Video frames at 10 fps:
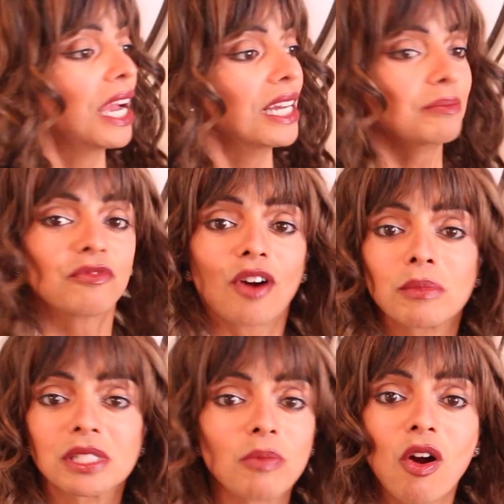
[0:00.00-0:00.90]
And
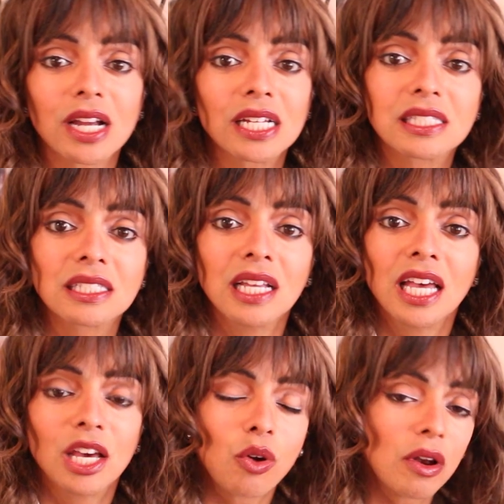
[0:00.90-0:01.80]
farmers markets
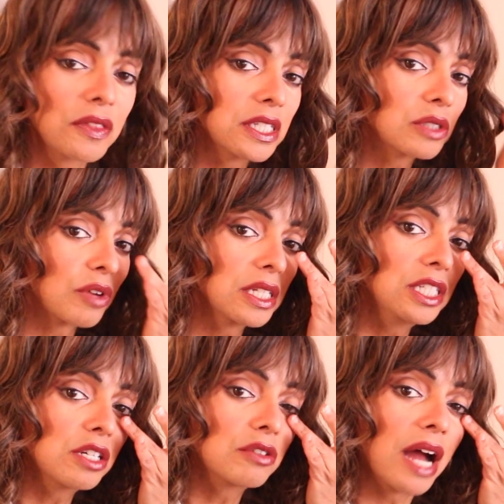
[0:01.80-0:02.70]
and all of this
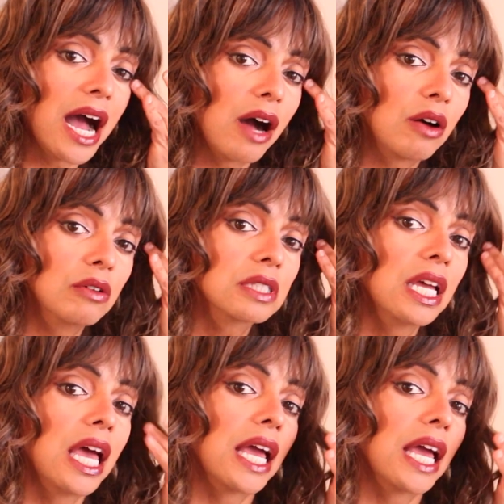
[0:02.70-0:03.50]
run year round